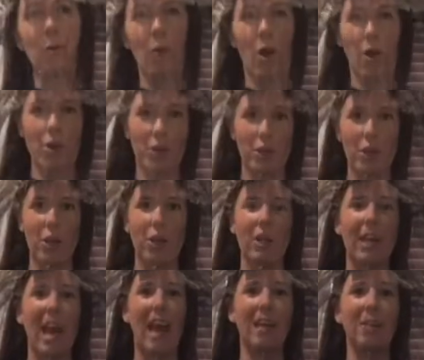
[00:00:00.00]
quite a good look.
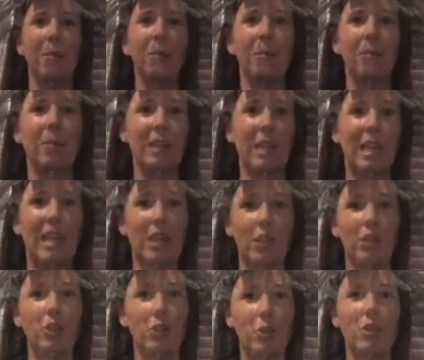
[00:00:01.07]
And
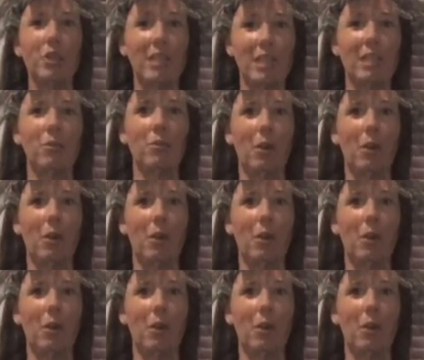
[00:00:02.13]
because you can still